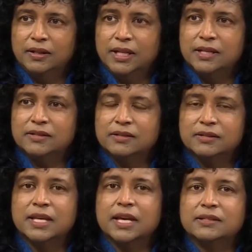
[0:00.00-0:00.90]
There's
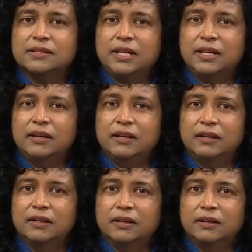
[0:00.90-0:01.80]
scarcely
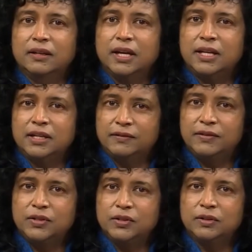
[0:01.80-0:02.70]
an
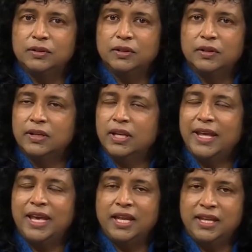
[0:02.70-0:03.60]
individual in
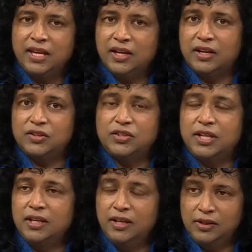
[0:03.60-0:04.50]
any
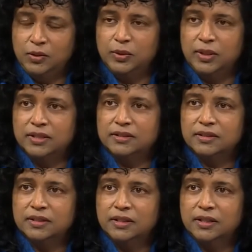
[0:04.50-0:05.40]
country in the world,
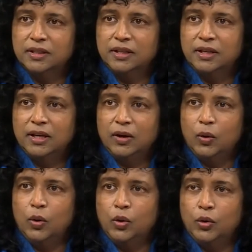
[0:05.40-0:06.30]

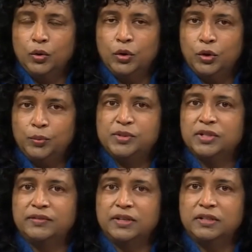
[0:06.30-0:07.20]
or groups
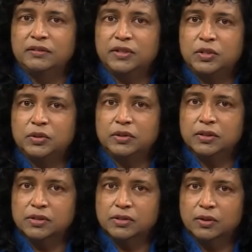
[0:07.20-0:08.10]
of
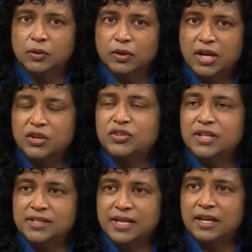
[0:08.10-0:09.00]
individuals or
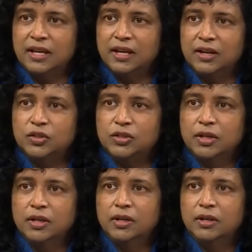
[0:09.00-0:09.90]
countries at large,
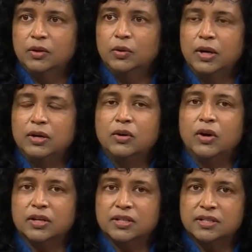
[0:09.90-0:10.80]
who are
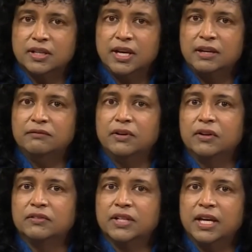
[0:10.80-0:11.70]
not
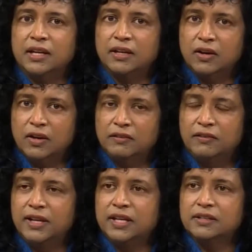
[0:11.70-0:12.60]
involved in
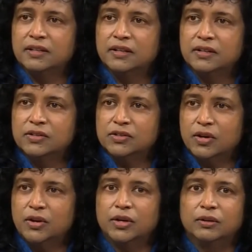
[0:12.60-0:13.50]
conflict,
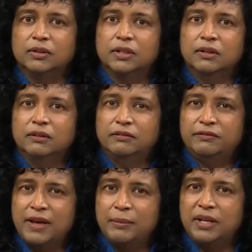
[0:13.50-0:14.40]
sorrow,
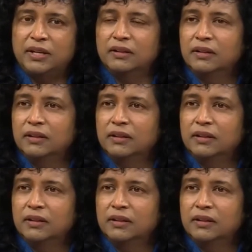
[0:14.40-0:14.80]
famine,